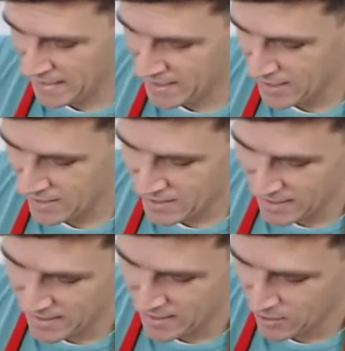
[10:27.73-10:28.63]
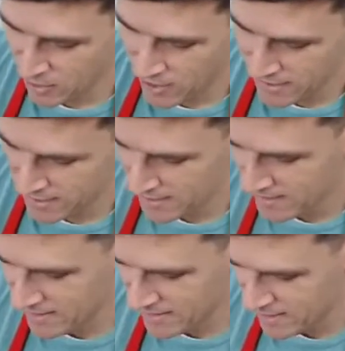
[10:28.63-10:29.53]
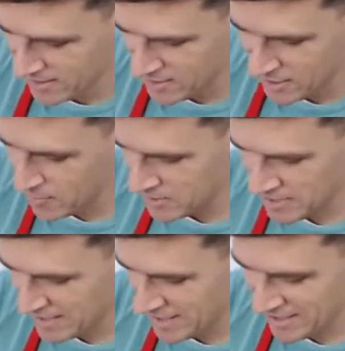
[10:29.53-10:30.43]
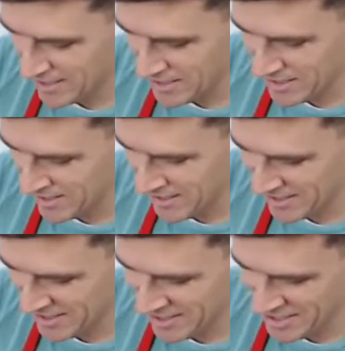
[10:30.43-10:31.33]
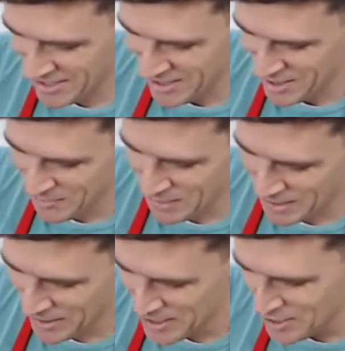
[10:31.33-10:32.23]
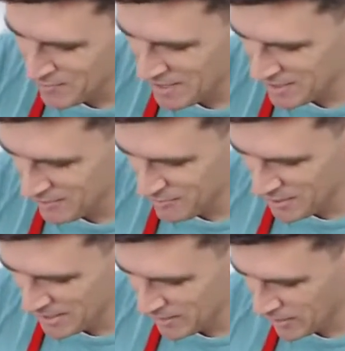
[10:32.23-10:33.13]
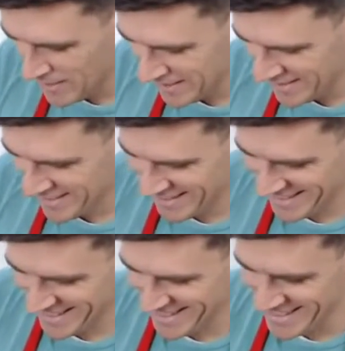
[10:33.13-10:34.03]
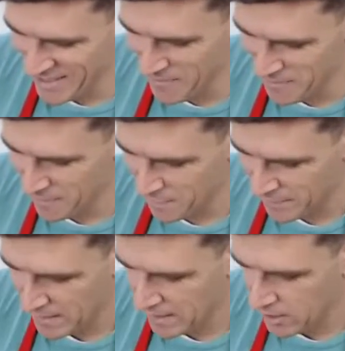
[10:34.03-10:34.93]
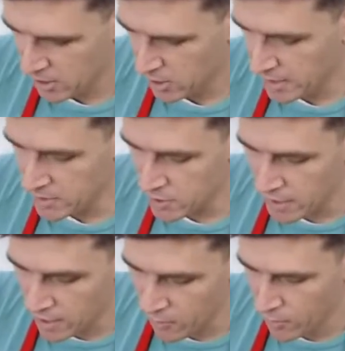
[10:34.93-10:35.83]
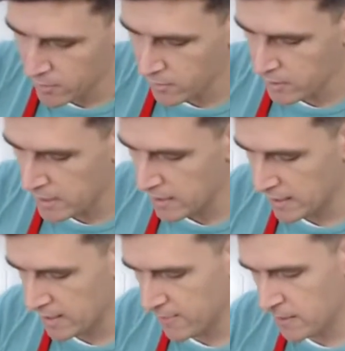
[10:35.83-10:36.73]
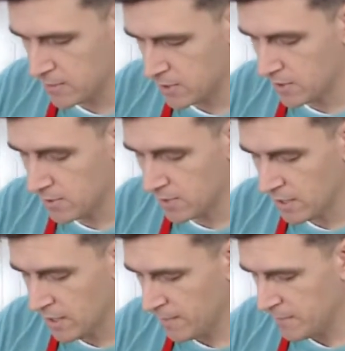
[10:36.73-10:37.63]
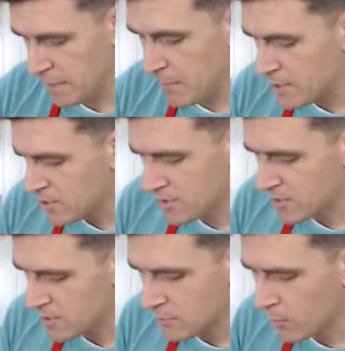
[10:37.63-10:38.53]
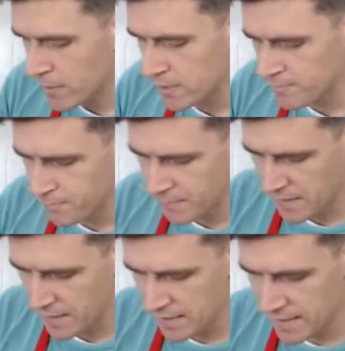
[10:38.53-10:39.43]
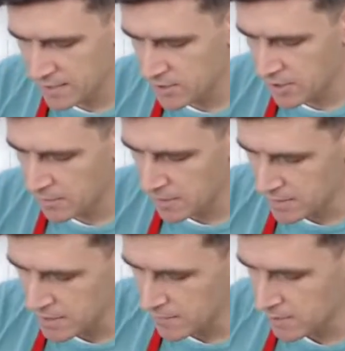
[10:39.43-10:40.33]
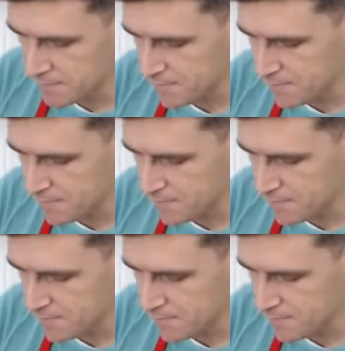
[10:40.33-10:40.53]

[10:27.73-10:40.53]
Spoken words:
and that garlic. Someone's going to get the big crunchy piece of burny garlic. Yum. Okay, so now if I was going to imagine this is the morning and the guests are coming this evening.